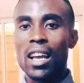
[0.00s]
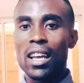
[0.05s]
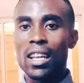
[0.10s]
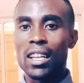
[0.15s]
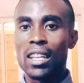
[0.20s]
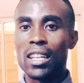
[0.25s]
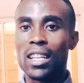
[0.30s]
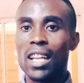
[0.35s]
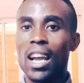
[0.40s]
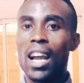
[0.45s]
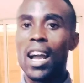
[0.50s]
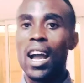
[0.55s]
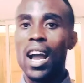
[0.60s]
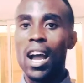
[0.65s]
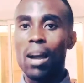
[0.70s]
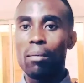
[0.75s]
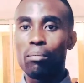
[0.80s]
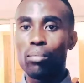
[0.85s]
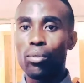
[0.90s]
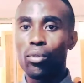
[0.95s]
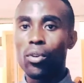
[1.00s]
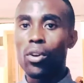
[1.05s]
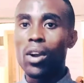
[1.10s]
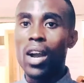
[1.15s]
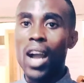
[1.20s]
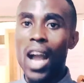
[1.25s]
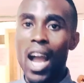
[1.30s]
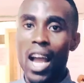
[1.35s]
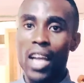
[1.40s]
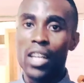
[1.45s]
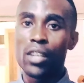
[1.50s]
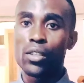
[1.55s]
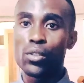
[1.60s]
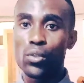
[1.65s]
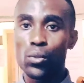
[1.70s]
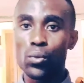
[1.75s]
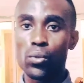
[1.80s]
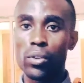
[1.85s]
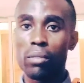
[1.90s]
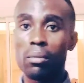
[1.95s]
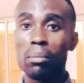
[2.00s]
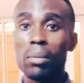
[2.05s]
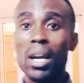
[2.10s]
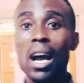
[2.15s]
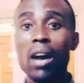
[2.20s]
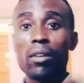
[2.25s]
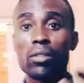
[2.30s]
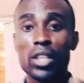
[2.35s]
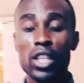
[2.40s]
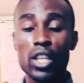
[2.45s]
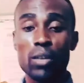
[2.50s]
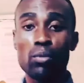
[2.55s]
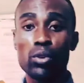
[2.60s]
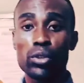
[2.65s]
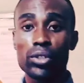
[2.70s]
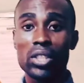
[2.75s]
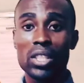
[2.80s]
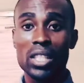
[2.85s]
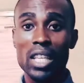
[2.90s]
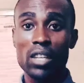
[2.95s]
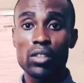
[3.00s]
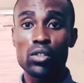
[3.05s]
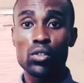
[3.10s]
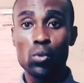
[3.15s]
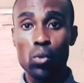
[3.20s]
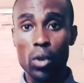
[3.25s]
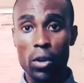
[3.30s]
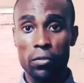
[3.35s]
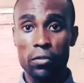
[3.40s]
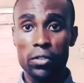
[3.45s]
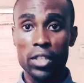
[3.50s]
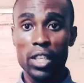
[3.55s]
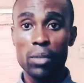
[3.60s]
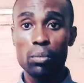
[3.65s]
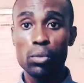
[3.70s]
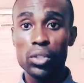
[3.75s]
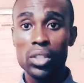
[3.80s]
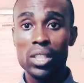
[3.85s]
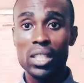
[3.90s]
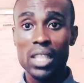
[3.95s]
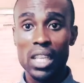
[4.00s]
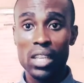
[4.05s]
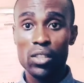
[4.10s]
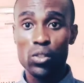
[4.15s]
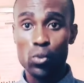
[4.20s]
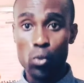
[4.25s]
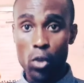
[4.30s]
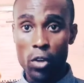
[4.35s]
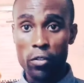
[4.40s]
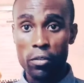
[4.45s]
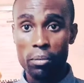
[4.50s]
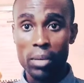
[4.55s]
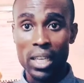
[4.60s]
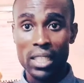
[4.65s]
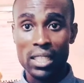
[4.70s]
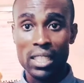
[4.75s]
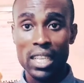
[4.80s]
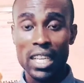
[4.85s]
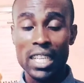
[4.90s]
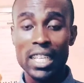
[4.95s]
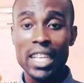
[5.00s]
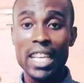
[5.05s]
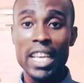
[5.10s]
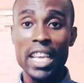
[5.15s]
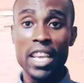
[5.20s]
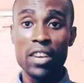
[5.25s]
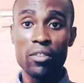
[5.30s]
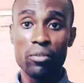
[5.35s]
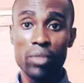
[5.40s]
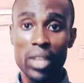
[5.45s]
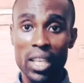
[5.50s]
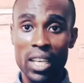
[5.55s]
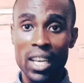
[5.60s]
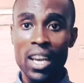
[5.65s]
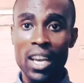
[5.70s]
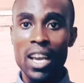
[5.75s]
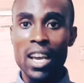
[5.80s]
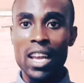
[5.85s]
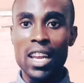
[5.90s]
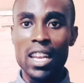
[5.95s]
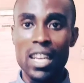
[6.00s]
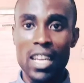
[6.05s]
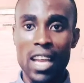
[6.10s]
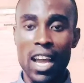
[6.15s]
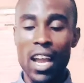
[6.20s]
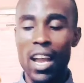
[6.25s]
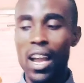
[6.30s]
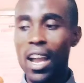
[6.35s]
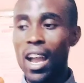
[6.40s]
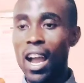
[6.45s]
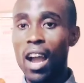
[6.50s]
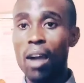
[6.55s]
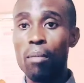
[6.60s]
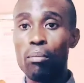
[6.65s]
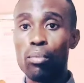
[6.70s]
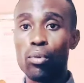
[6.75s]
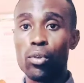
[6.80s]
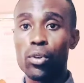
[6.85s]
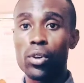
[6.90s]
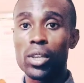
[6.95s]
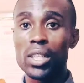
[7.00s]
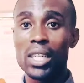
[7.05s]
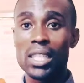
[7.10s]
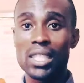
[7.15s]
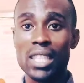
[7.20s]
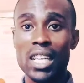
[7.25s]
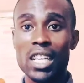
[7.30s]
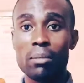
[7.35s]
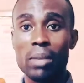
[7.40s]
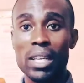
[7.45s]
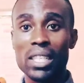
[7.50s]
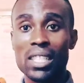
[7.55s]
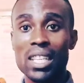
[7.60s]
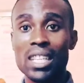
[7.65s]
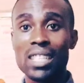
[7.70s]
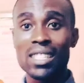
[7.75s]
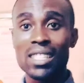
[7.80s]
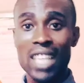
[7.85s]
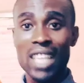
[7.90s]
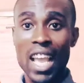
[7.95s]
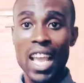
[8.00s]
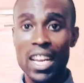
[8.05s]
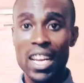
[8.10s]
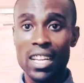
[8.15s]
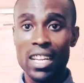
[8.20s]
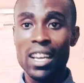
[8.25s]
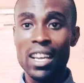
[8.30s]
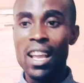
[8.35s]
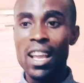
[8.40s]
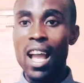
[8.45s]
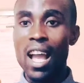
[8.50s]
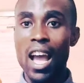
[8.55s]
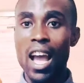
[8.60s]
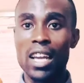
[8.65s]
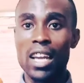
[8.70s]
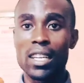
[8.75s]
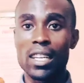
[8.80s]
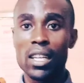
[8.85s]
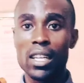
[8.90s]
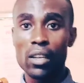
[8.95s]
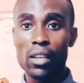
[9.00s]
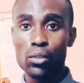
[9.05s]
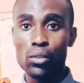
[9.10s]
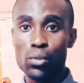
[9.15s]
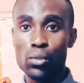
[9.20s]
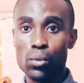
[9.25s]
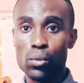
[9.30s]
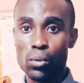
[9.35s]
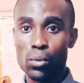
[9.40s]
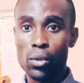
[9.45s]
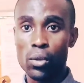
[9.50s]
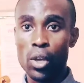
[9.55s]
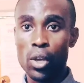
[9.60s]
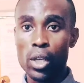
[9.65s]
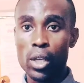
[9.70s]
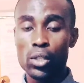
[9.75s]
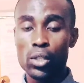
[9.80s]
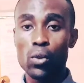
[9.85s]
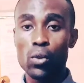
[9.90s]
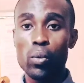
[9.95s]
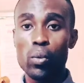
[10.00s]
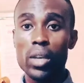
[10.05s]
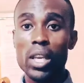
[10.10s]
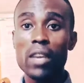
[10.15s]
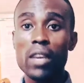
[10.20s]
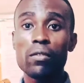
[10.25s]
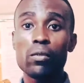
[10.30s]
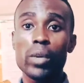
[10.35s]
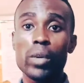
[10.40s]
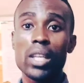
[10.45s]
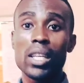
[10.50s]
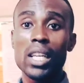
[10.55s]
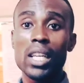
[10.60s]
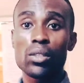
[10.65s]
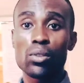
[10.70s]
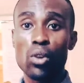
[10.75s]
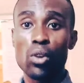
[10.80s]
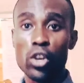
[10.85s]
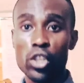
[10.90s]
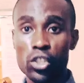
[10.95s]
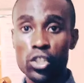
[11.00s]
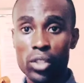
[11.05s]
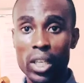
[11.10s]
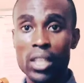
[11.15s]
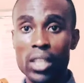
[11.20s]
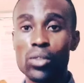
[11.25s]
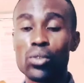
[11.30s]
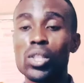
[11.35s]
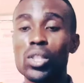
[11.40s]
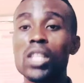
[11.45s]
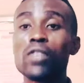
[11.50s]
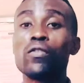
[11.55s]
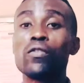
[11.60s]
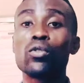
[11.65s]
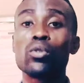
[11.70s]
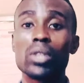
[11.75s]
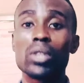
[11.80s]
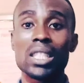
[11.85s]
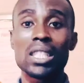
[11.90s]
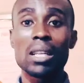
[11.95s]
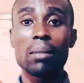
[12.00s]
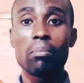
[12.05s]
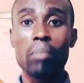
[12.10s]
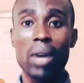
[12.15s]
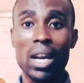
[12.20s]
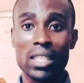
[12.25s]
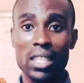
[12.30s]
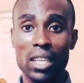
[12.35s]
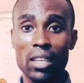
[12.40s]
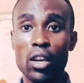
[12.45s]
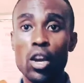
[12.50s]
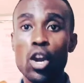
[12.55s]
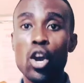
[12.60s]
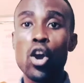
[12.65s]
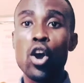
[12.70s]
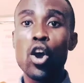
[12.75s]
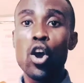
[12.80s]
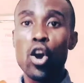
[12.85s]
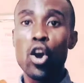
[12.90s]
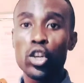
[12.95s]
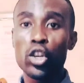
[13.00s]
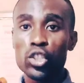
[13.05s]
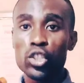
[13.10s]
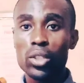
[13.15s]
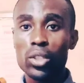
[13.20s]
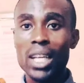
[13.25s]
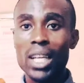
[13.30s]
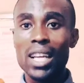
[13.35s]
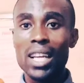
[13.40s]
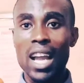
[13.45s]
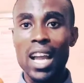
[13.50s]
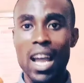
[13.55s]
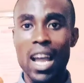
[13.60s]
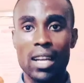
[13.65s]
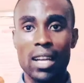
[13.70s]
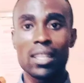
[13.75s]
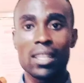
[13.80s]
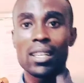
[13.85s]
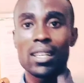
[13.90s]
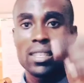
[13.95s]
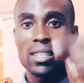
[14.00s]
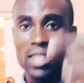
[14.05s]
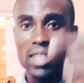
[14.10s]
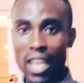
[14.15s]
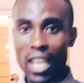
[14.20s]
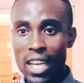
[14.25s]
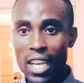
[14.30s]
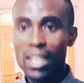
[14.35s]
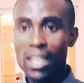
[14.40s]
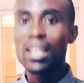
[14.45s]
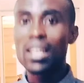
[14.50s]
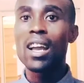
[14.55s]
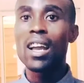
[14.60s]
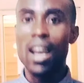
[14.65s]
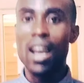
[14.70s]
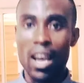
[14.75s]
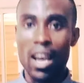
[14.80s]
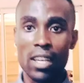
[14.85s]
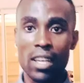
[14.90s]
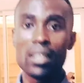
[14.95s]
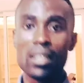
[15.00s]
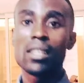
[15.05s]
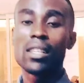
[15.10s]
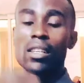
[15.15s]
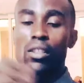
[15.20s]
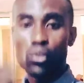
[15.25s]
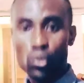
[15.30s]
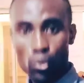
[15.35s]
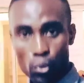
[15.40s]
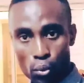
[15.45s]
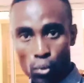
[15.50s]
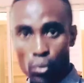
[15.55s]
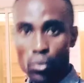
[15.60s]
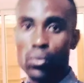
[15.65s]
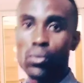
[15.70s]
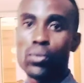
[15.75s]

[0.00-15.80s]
na Abo and 2. Remember how the Igbos said 12? The Igbos said 12 by saying Iri na Abo. They say it by saying 10 and 2. So even when you get to 100, you still follow the same pattern. 110 and 2.